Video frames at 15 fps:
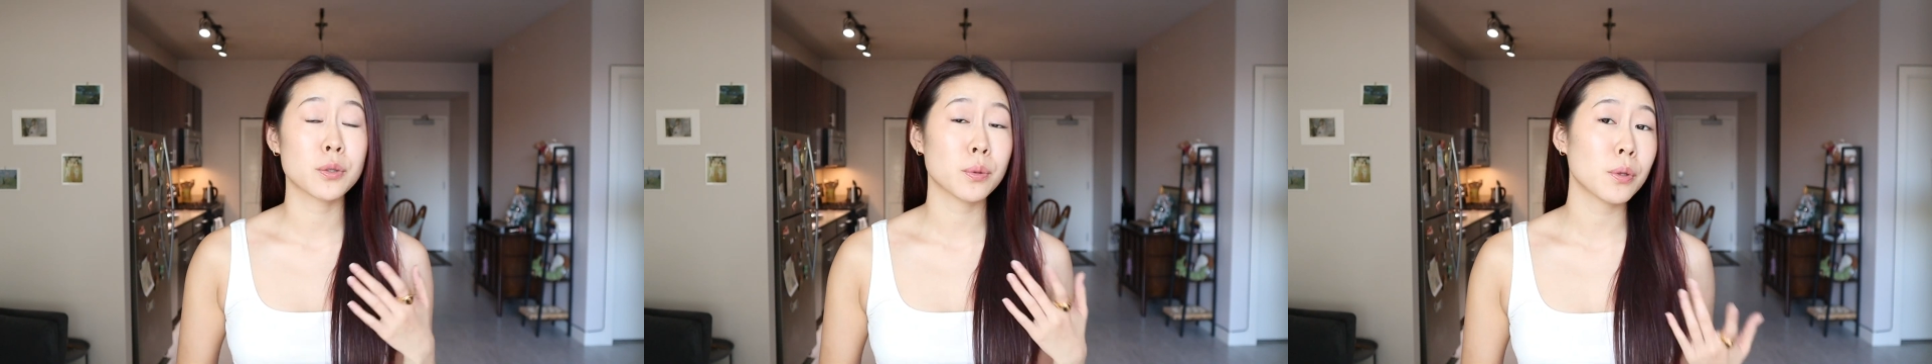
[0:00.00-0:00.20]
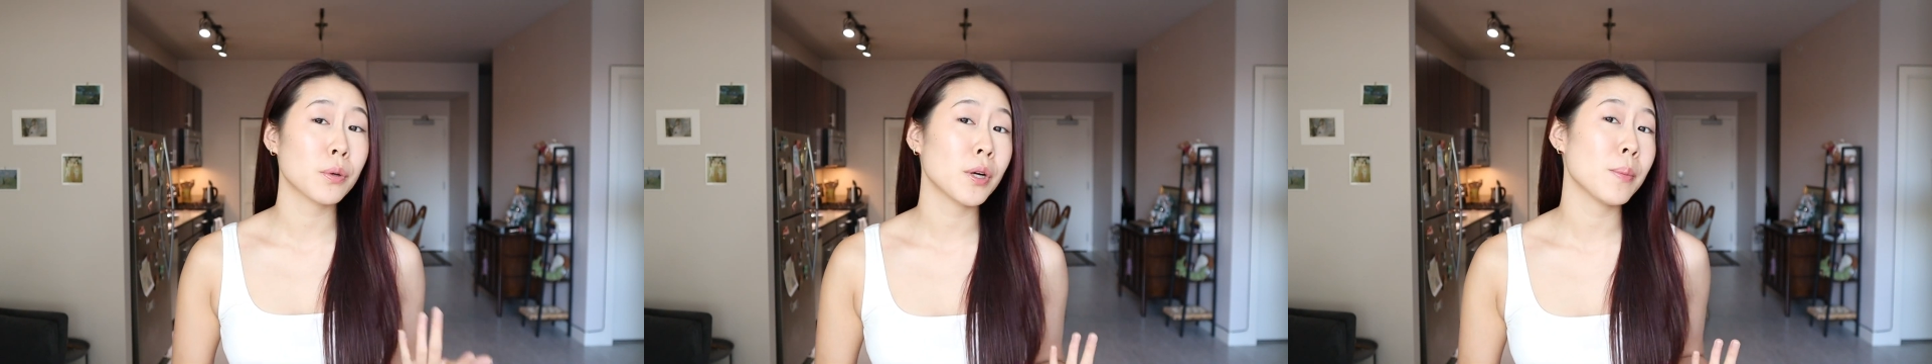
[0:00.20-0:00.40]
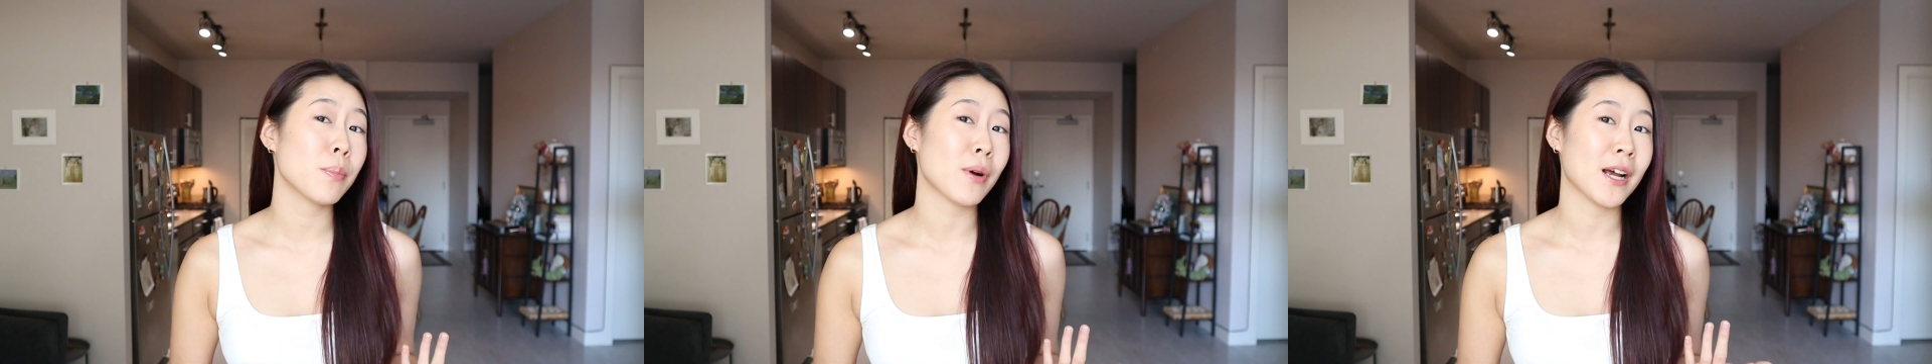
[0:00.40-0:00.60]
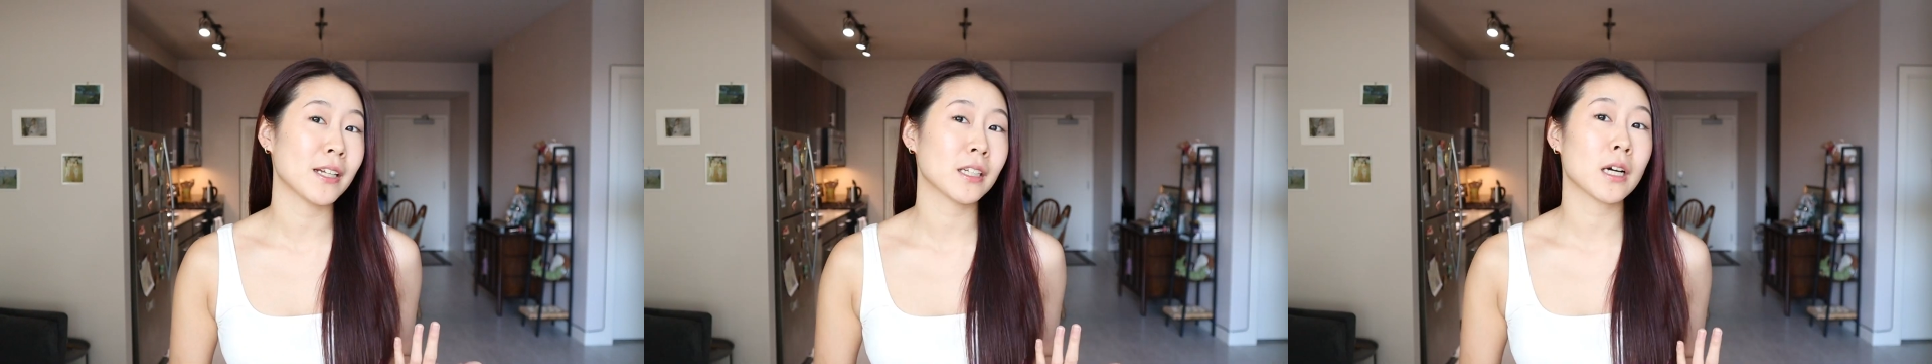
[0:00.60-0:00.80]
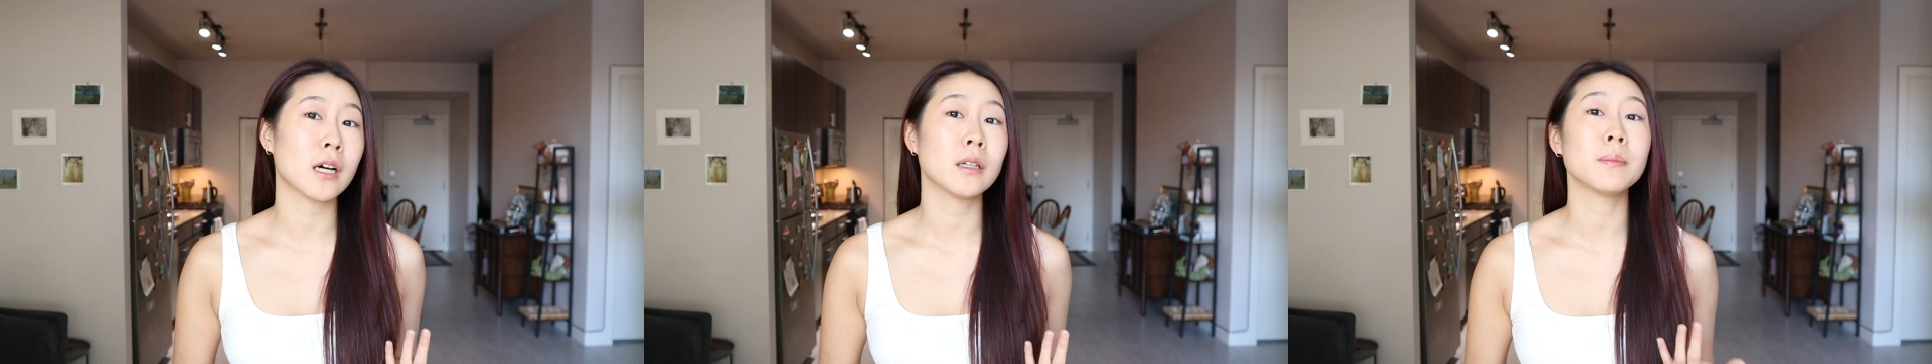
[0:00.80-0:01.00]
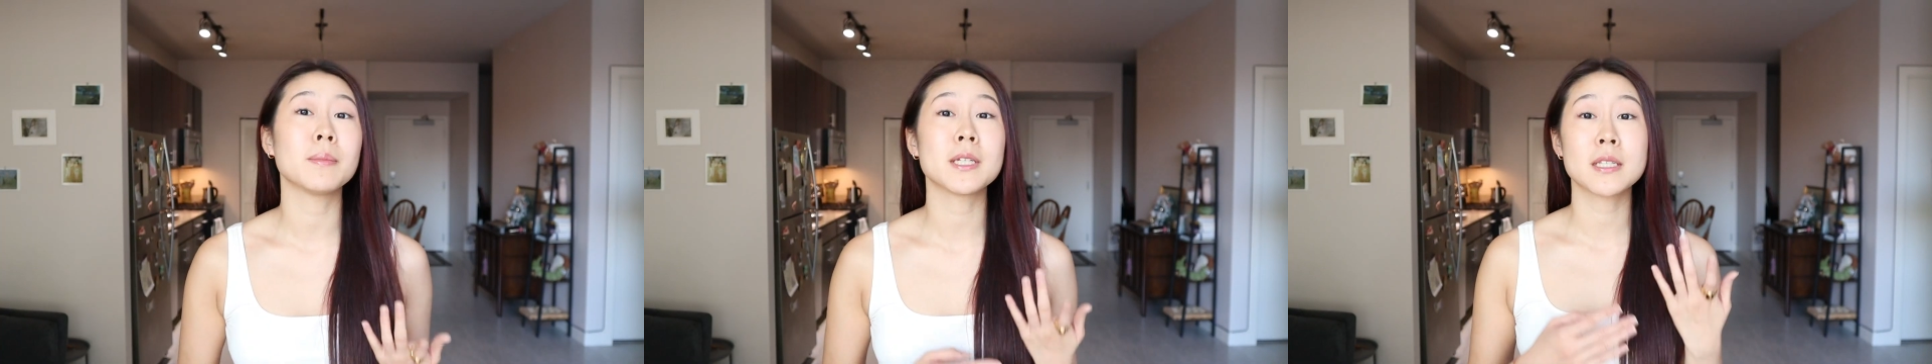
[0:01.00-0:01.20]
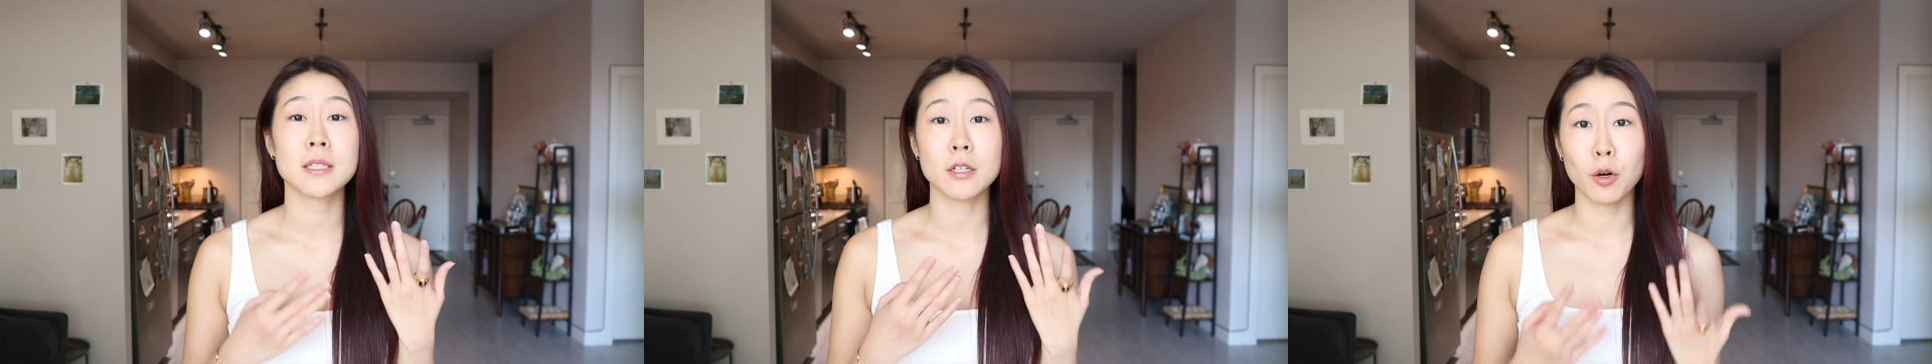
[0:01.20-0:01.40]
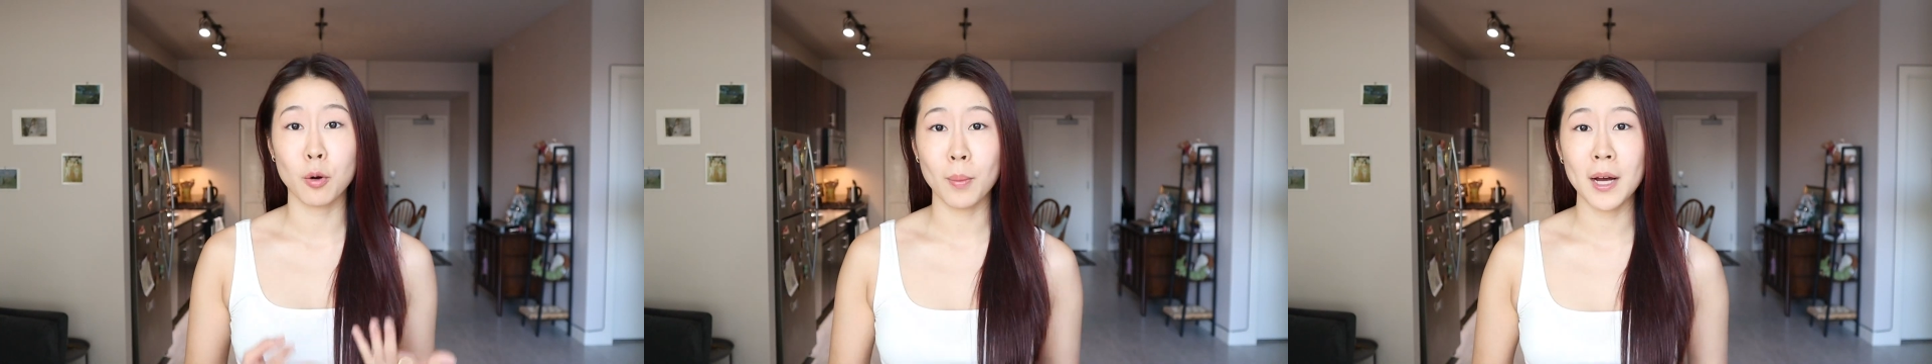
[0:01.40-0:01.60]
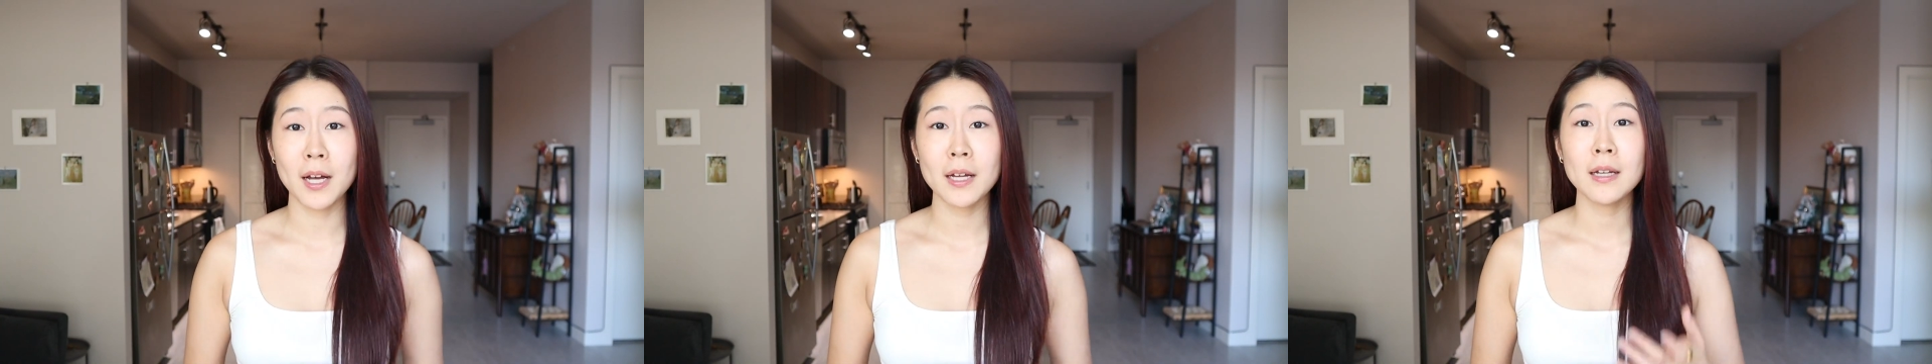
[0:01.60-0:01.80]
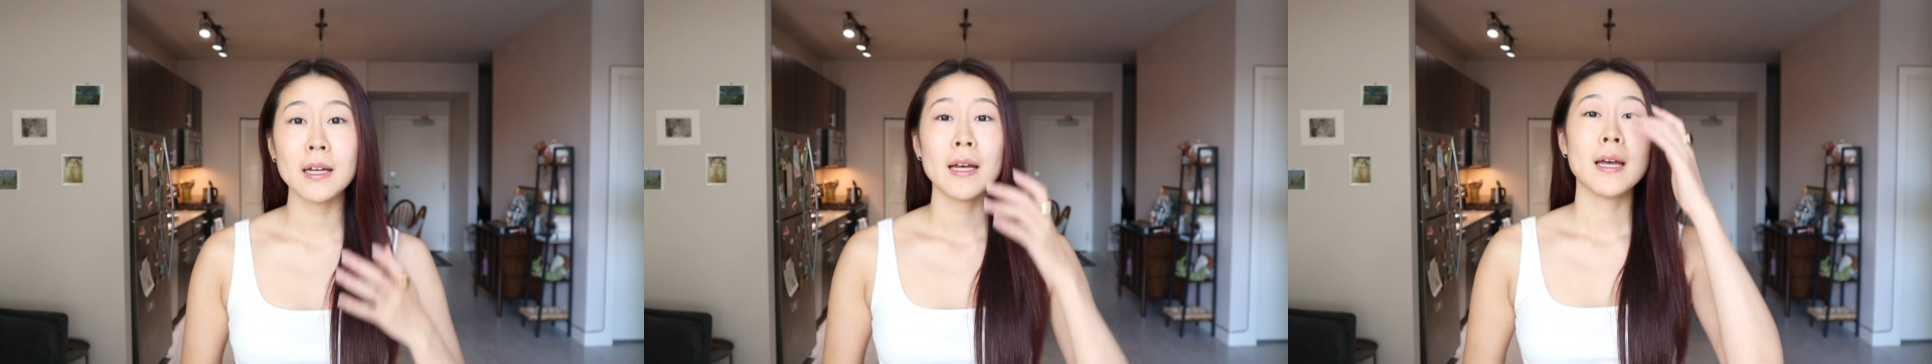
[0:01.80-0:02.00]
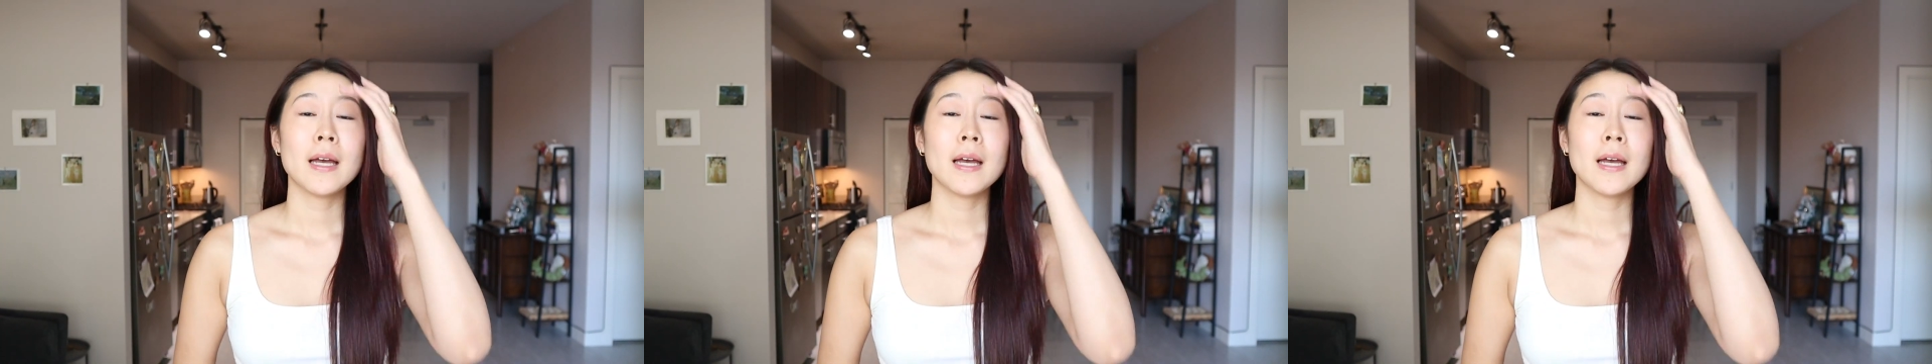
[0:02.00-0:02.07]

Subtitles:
jewelry brand called Missoma.